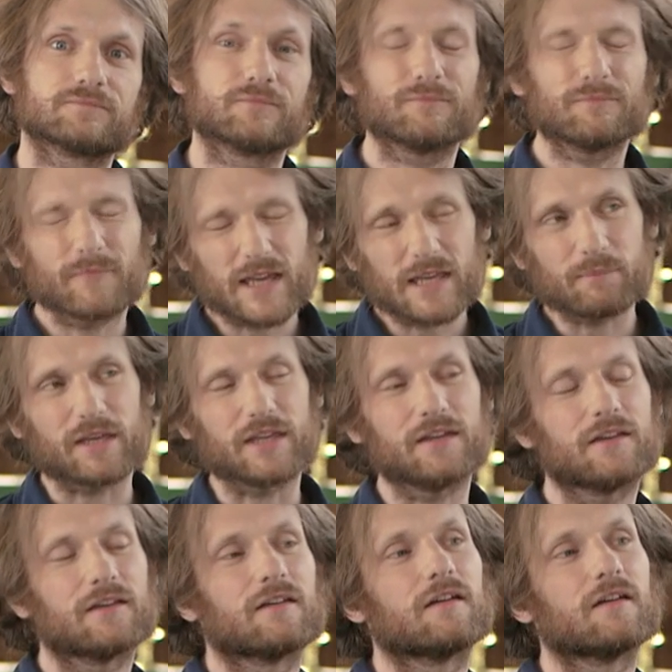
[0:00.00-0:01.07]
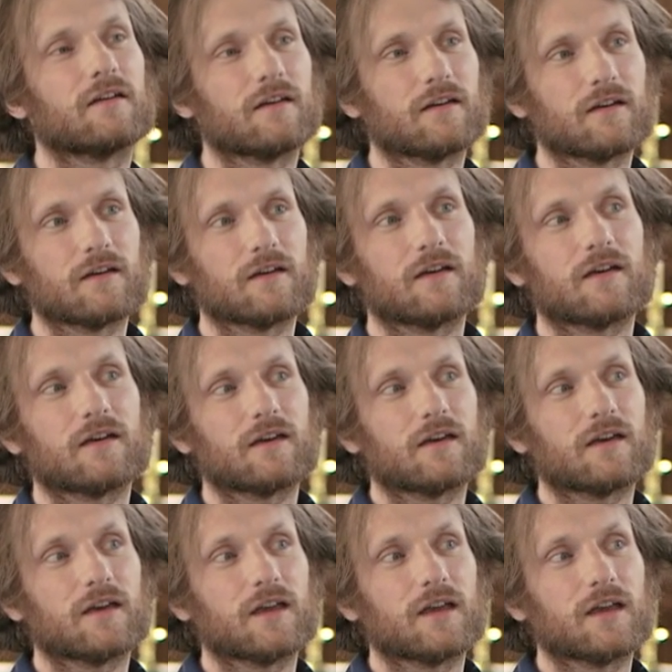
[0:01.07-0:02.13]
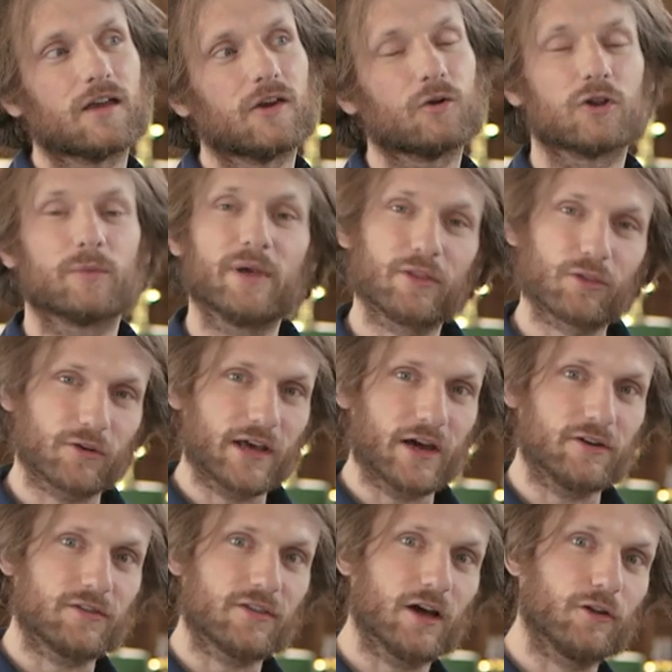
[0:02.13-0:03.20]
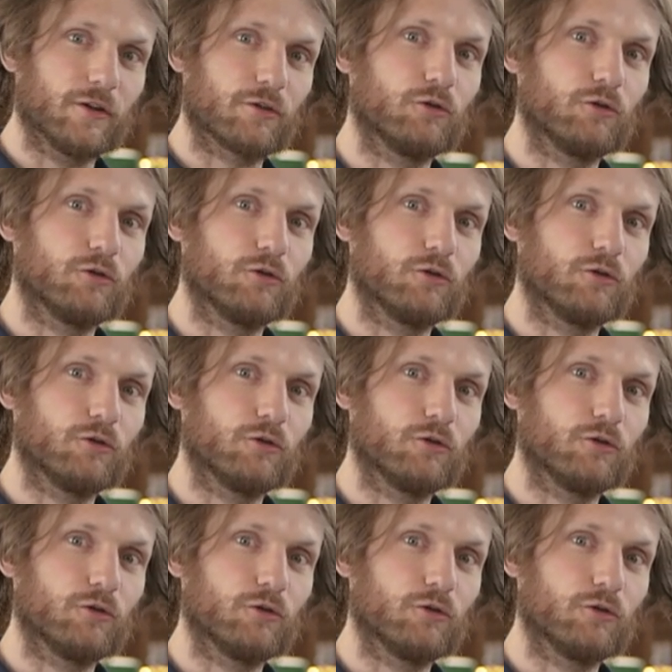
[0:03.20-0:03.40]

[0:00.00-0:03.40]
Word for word: Maybe it all depends on how you tell the